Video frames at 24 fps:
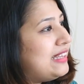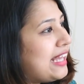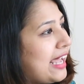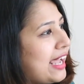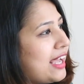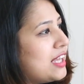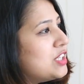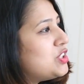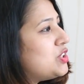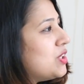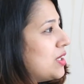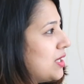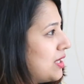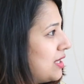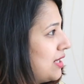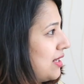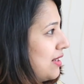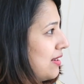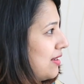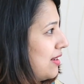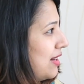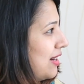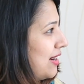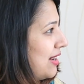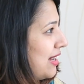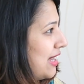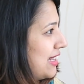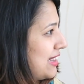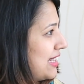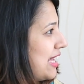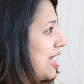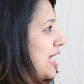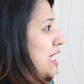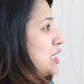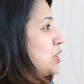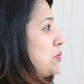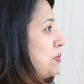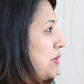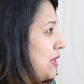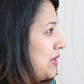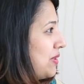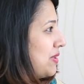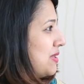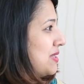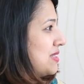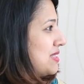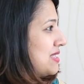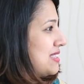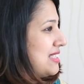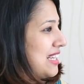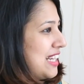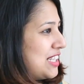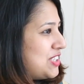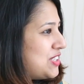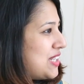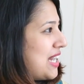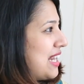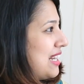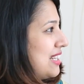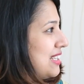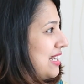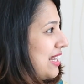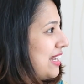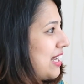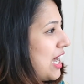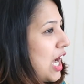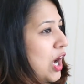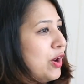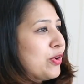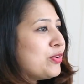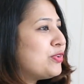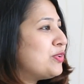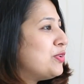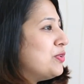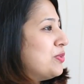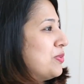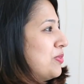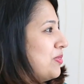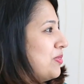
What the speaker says: their journey, their experience, their challenge. Like, how do